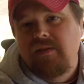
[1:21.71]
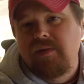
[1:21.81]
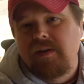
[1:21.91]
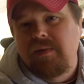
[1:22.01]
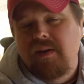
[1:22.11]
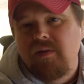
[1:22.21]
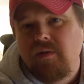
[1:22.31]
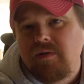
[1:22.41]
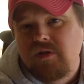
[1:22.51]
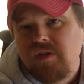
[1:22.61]
After we get back on
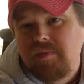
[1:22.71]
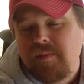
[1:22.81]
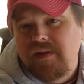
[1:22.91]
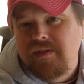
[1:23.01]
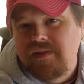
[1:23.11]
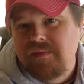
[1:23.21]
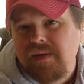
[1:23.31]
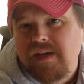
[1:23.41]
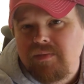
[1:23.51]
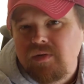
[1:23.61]
the road trip, we'll be using this
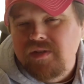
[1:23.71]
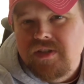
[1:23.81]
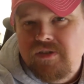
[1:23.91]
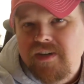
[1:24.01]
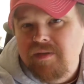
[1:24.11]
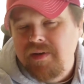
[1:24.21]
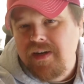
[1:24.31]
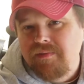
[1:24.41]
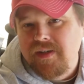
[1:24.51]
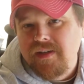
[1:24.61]
bad boy, this Traeger
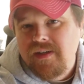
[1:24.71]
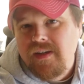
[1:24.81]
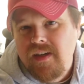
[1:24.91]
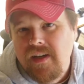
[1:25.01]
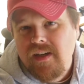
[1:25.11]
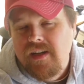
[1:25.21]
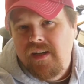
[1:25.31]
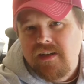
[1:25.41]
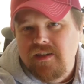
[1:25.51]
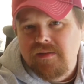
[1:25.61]
behind me.
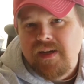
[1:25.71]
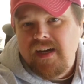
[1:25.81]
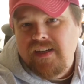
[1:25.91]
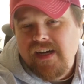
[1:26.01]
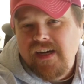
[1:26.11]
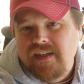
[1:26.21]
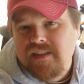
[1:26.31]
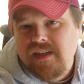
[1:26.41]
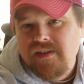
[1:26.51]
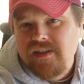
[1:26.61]
Cook some
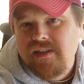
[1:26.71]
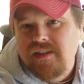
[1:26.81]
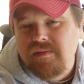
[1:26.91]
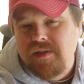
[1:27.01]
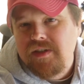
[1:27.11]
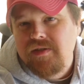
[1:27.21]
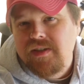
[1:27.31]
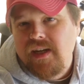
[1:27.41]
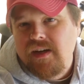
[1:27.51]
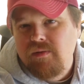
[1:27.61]
Italian sausage and some
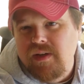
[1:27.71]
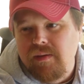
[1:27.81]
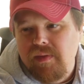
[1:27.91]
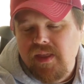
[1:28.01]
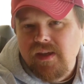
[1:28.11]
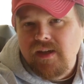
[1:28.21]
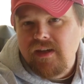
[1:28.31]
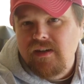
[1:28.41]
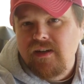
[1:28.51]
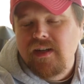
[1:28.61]
country-style ribs.
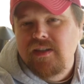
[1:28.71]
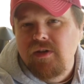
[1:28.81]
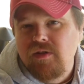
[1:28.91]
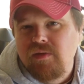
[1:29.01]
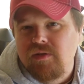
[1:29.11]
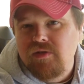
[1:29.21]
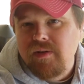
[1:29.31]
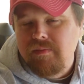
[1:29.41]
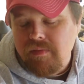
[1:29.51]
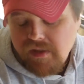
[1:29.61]
Let's go on a road trip.